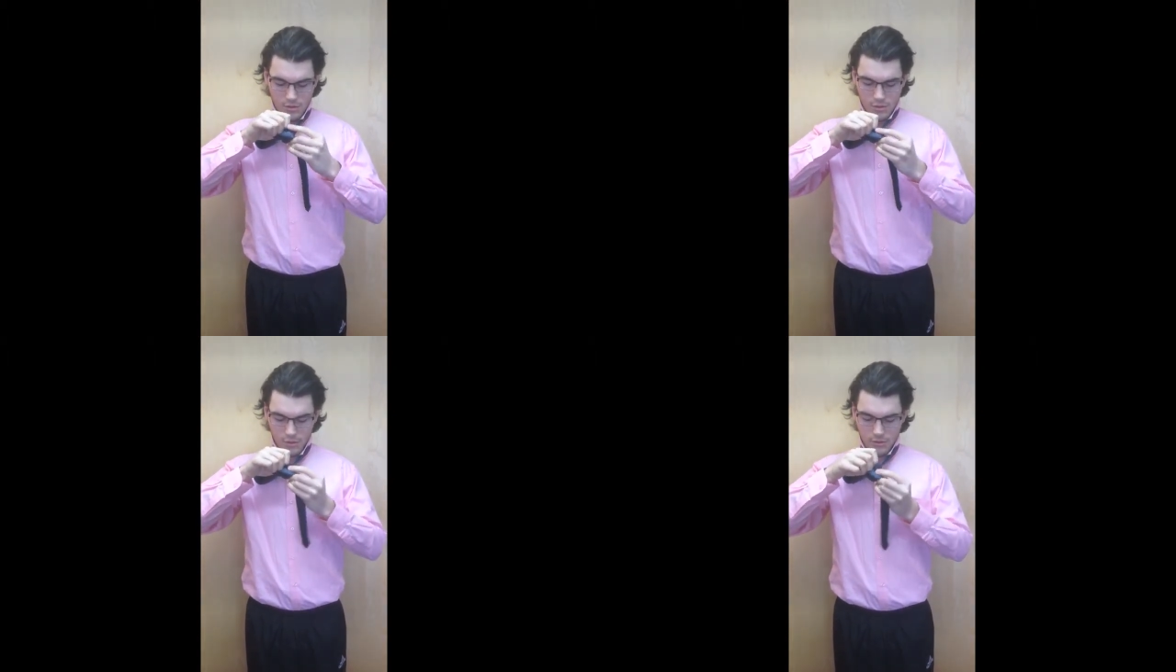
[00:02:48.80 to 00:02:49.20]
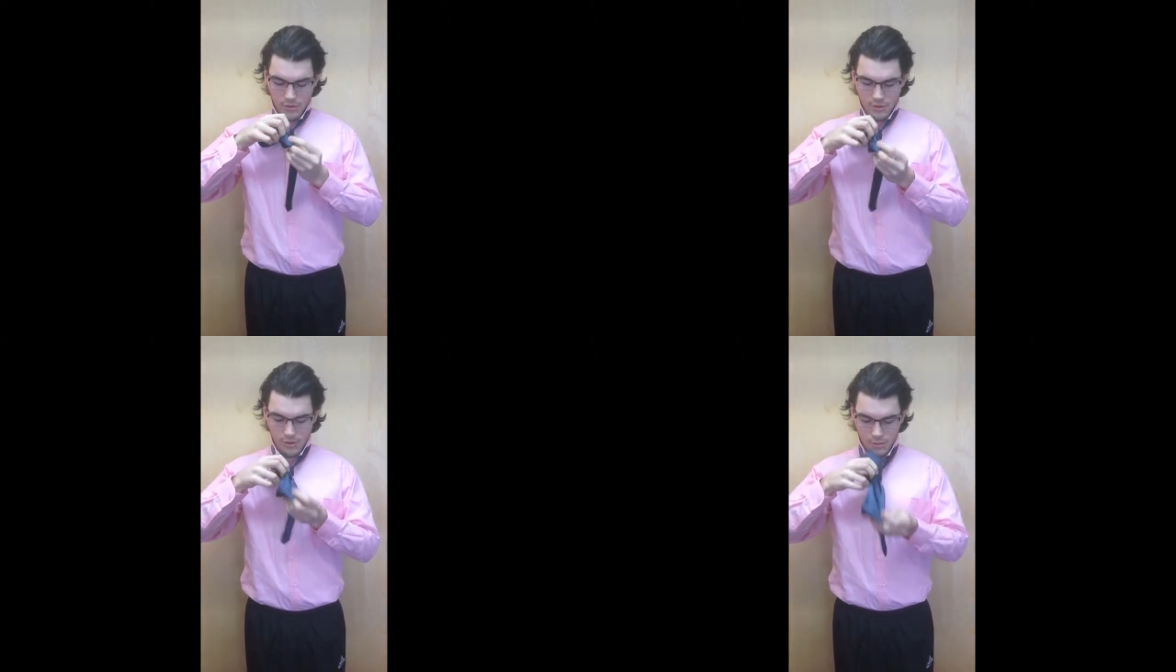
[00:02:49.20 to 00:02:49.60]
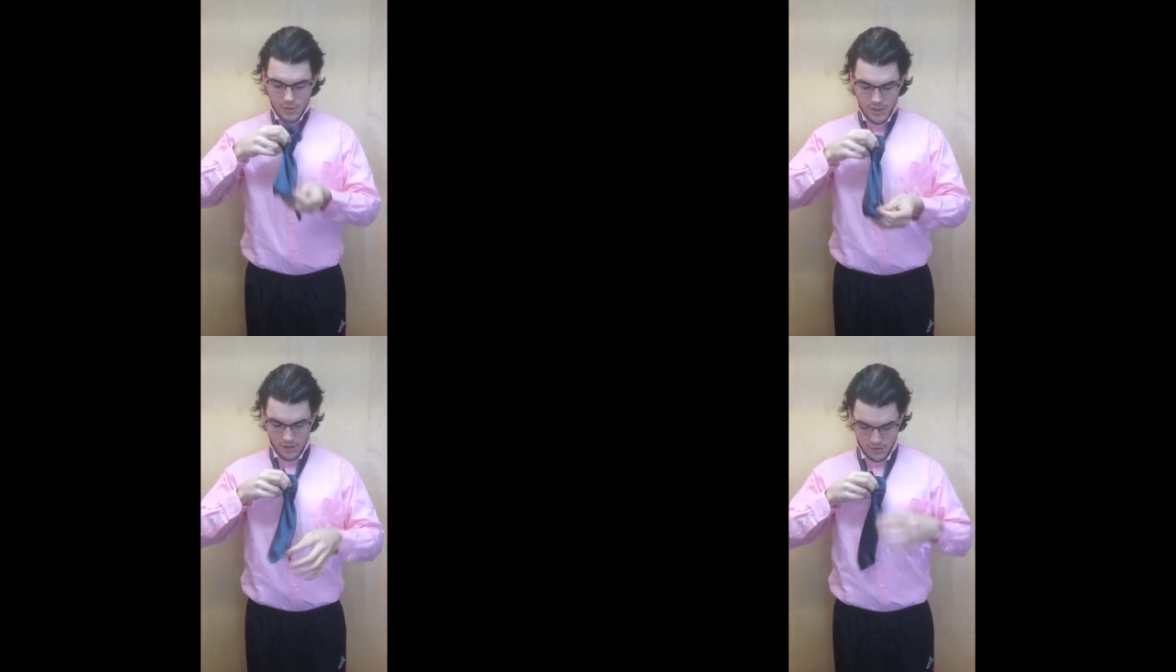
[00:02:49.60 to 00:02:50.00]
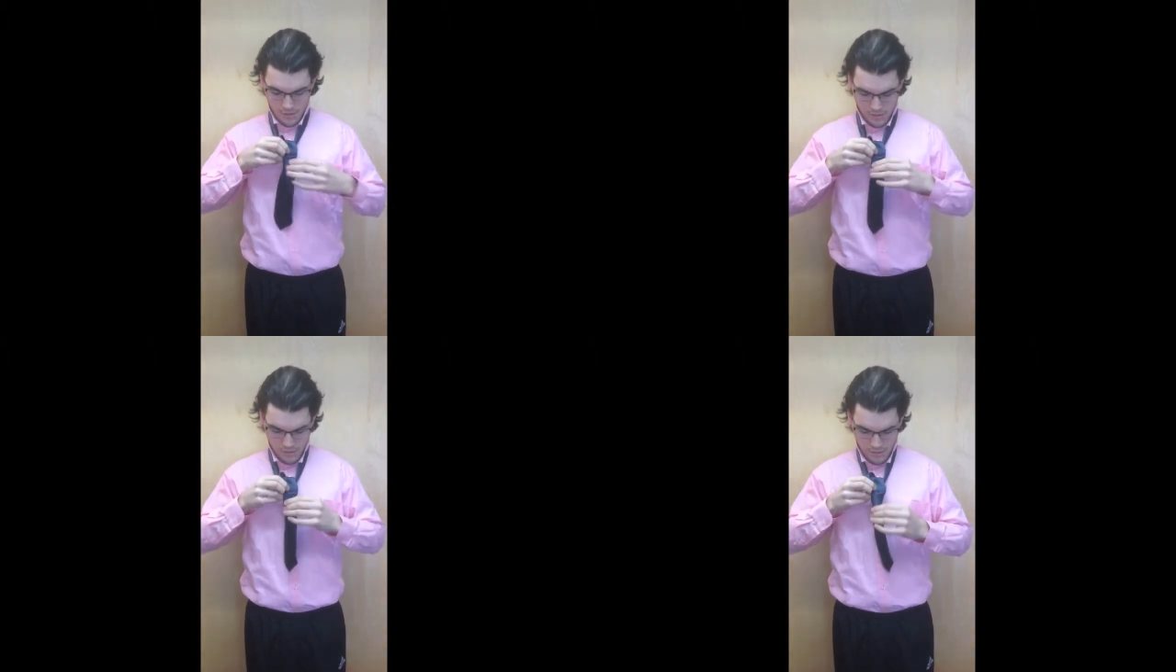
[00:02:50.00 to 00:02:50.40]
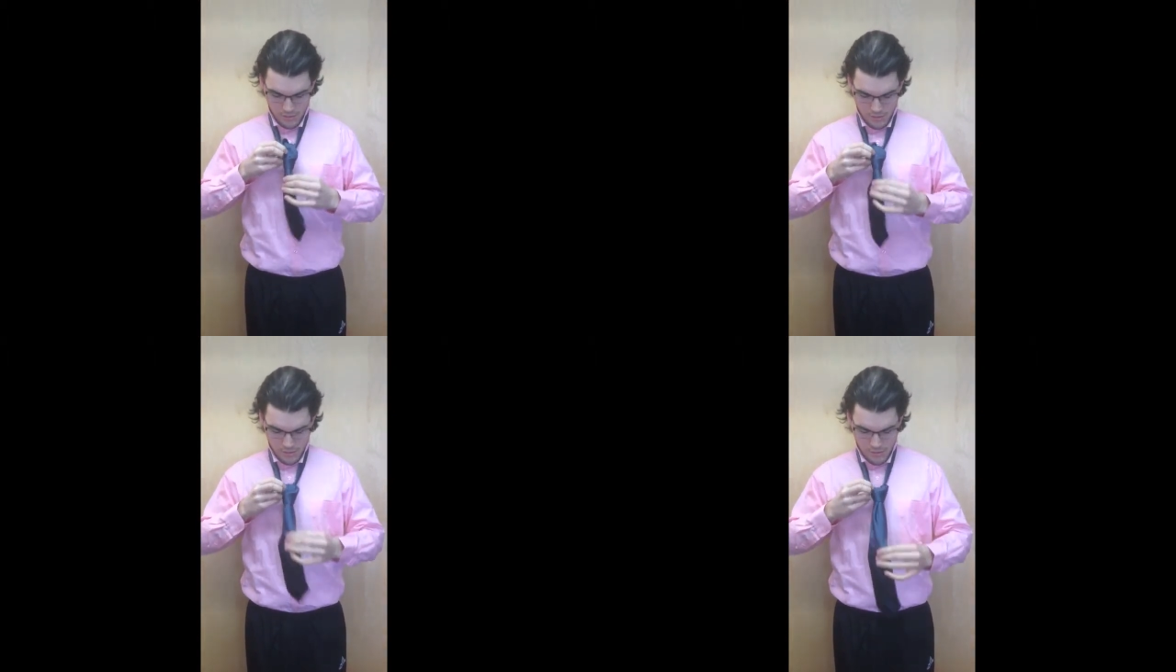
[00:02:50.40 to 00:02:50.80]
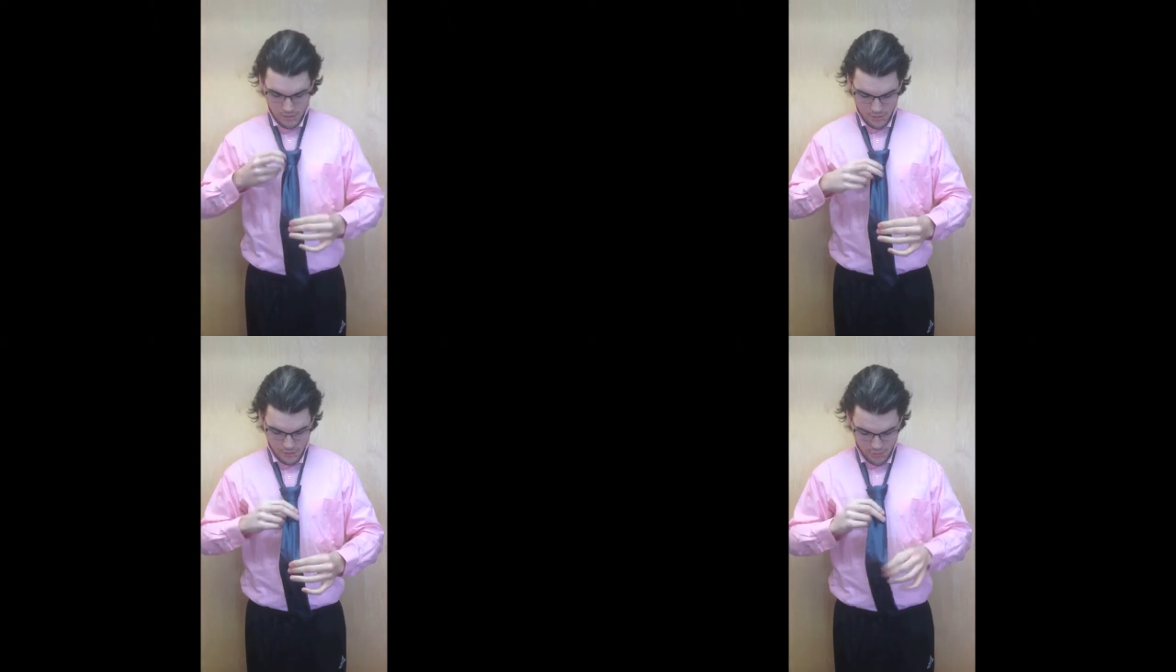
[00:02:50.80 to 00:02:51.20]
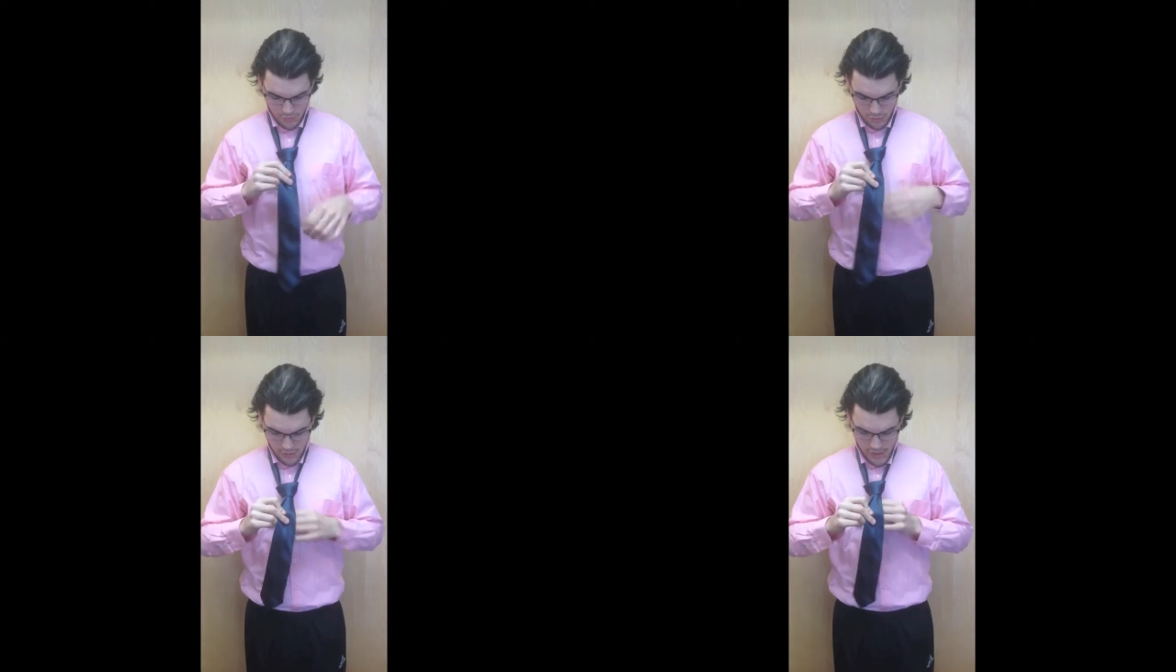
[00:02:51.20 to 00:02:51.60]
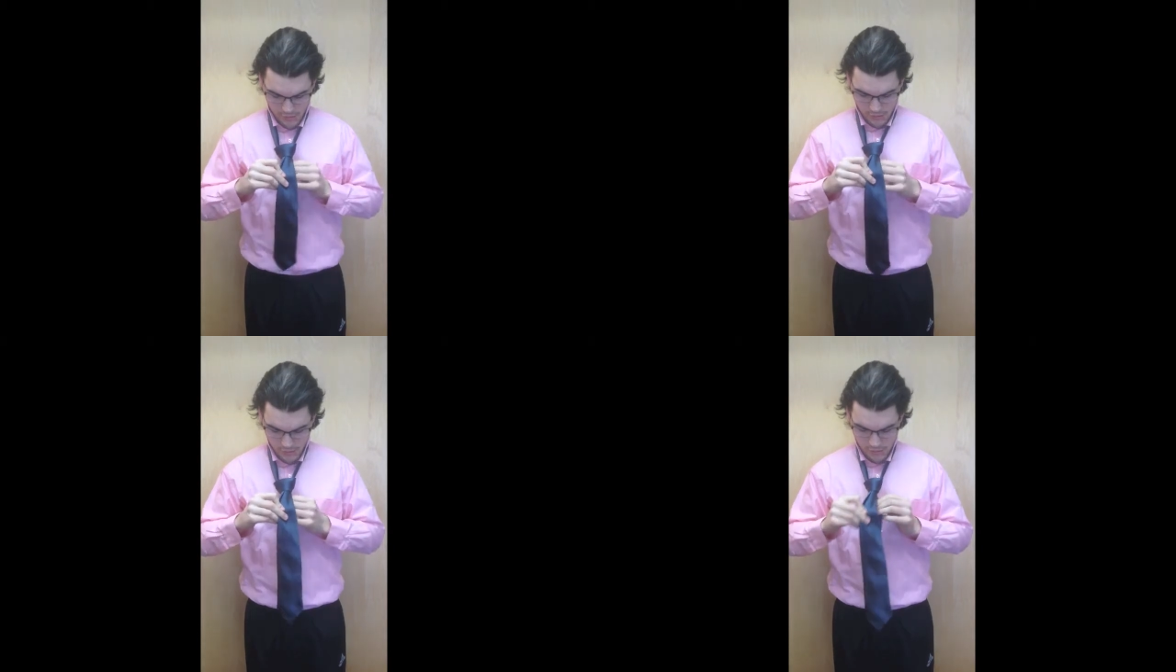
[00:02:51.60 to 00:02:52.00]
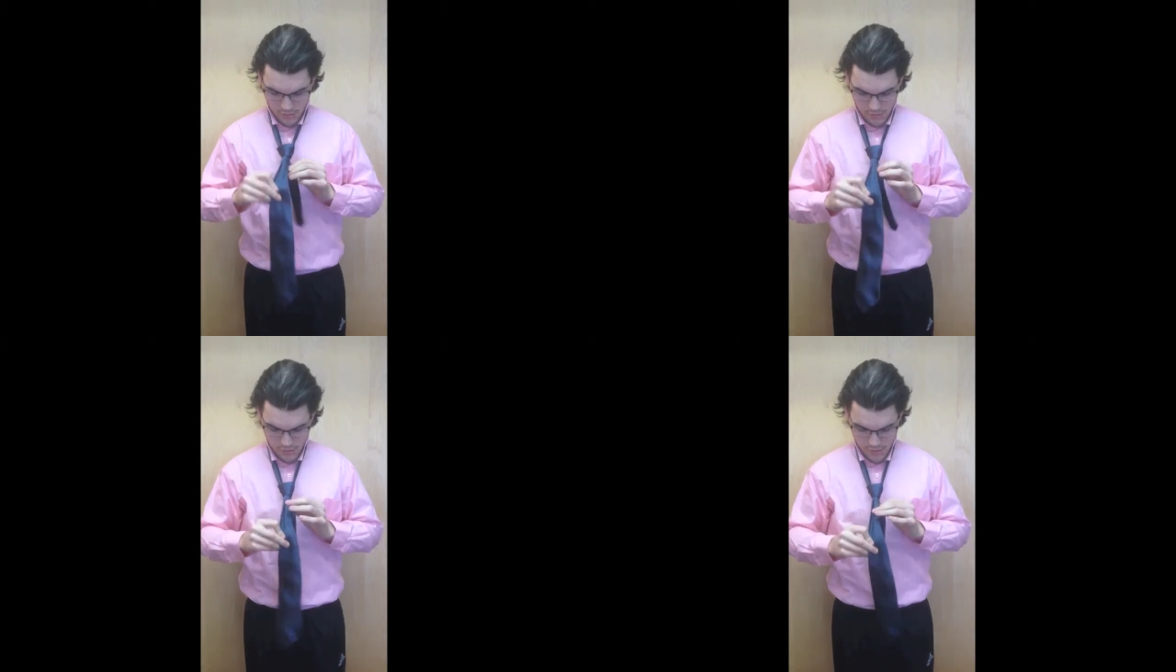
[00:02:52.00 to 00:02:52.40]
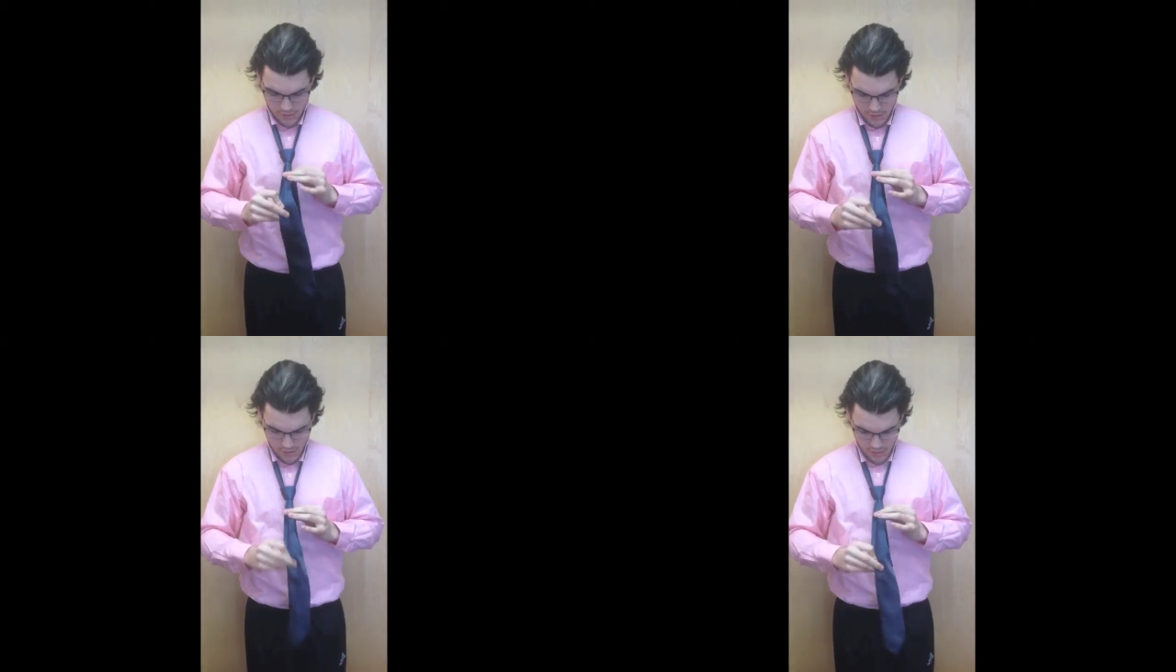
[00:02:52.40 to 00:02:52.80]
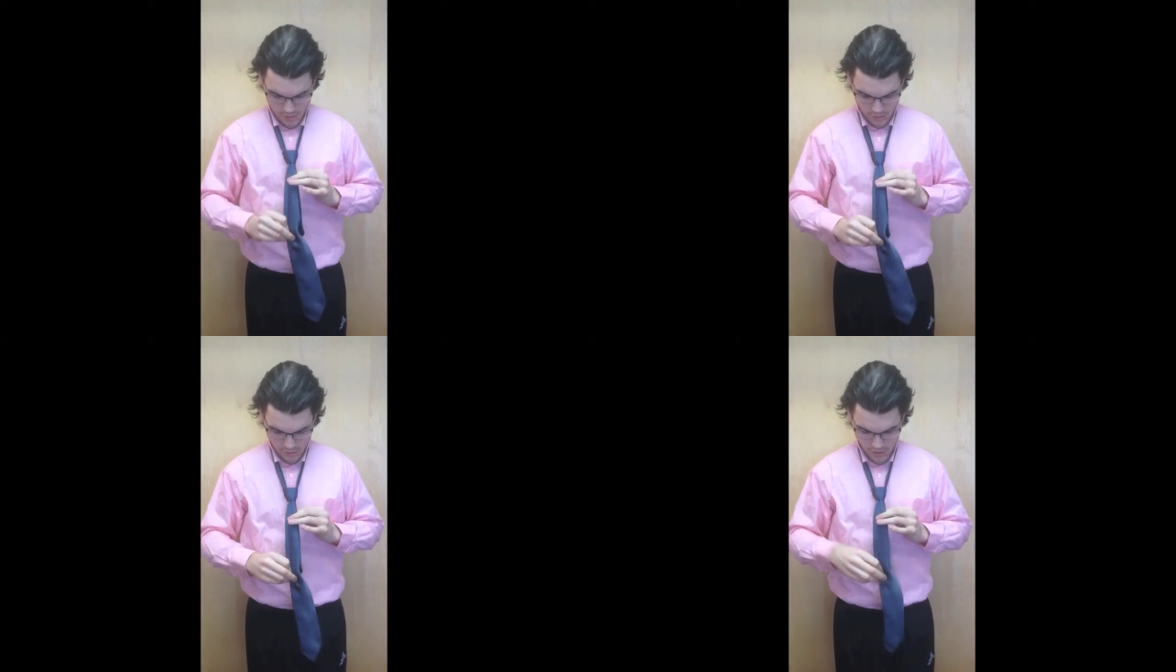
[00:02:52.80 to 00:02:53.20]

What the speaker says: go through your opening, pull down, and